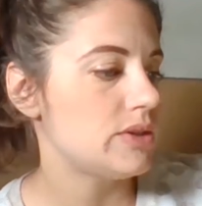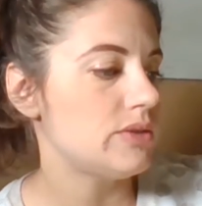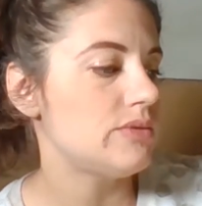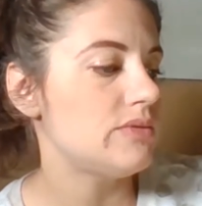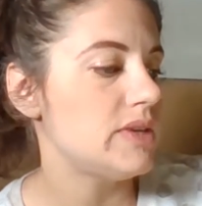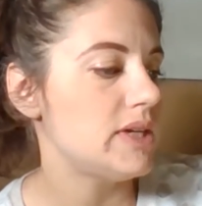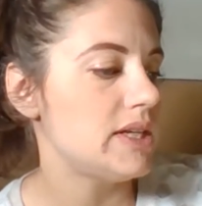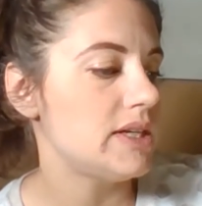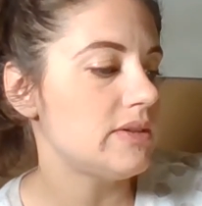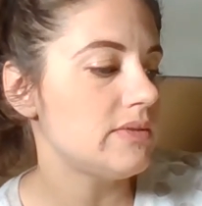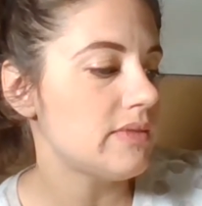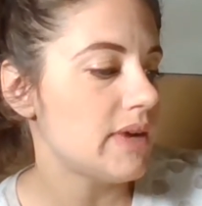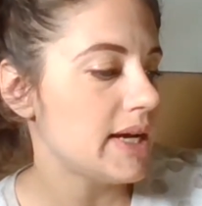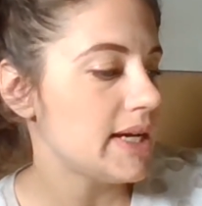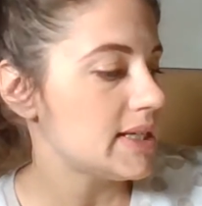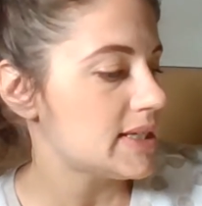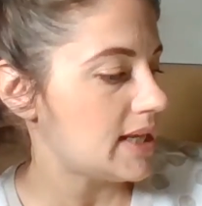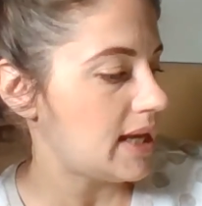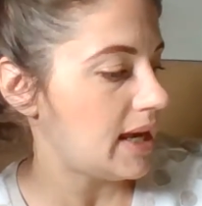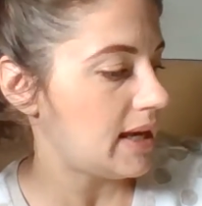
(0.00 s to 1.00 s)
to read and
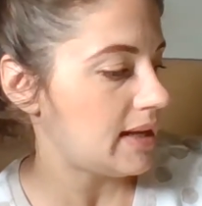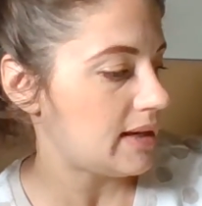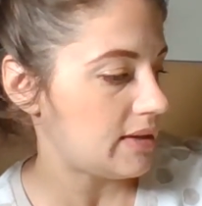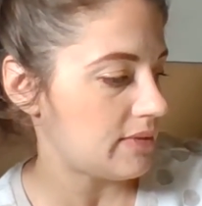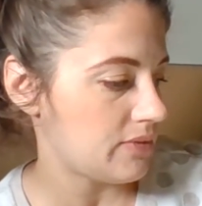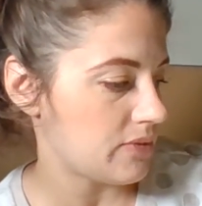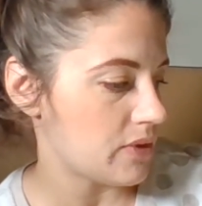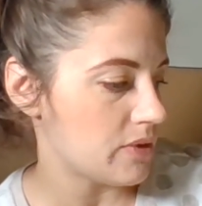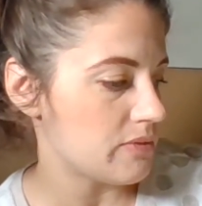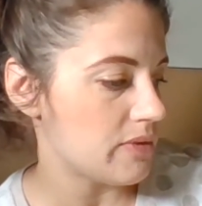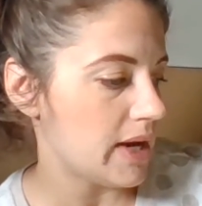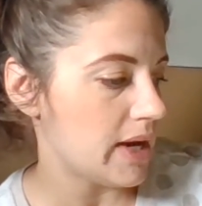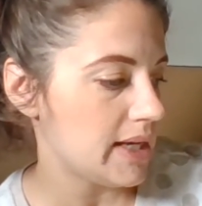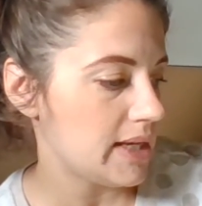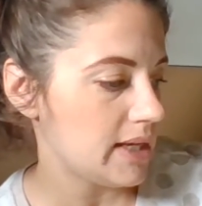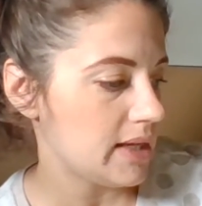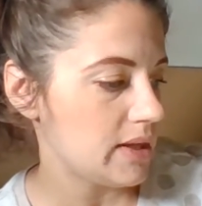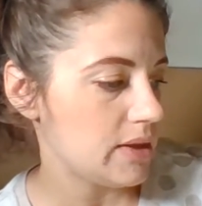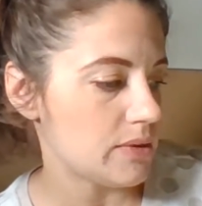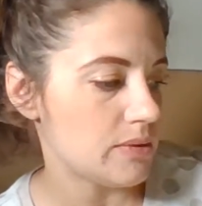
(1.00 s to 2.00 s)
write. And then for
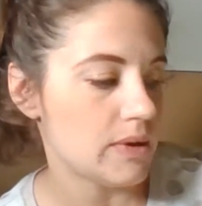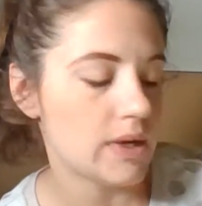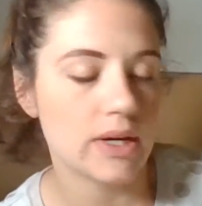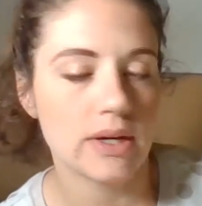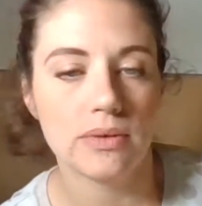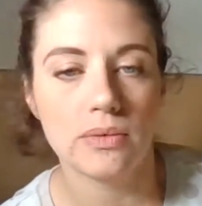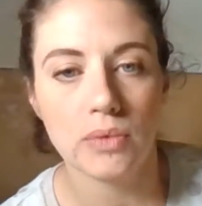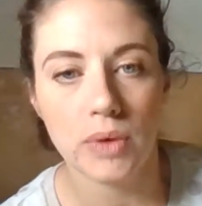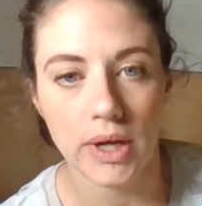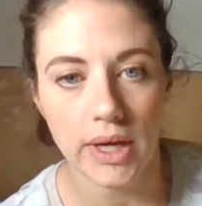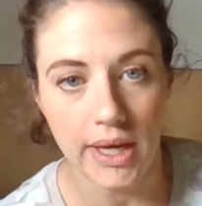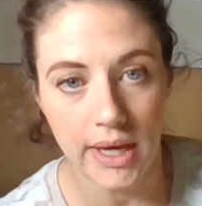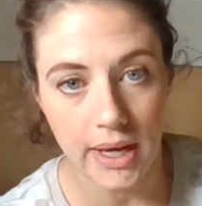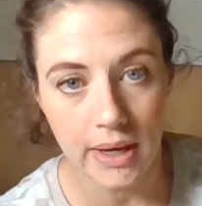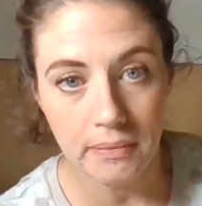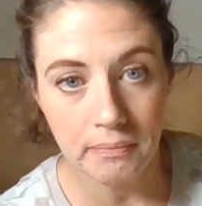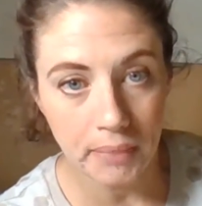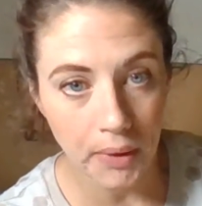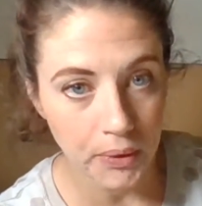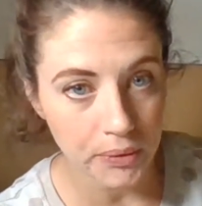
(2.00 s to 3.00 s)
writing, you are working
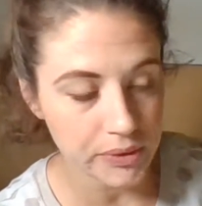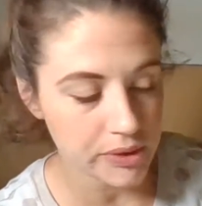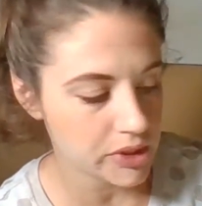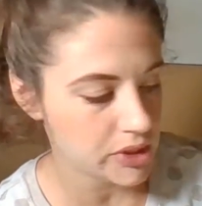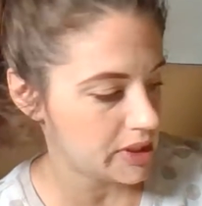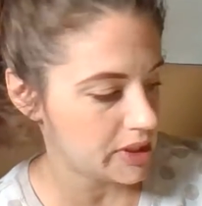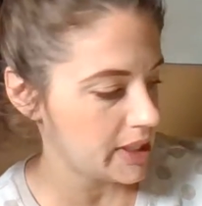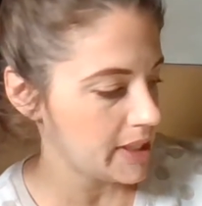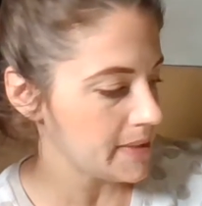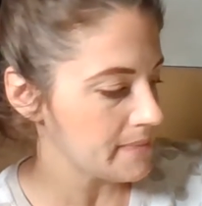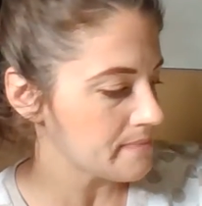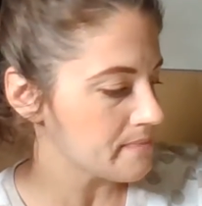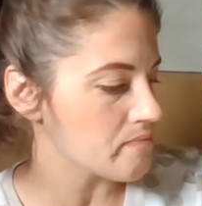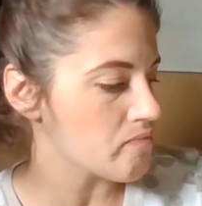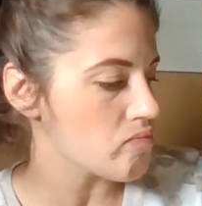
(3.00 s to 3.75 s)
on poetry.